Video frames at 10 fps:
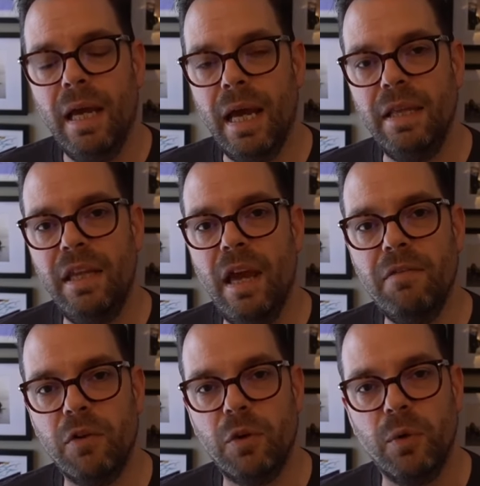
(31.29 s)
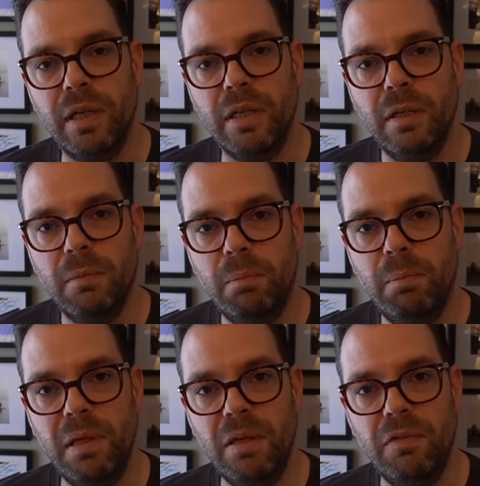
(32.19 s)
and the evergreen
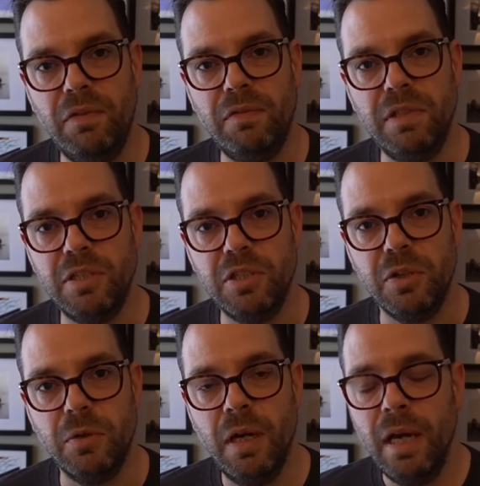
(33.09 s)
B fifty-two.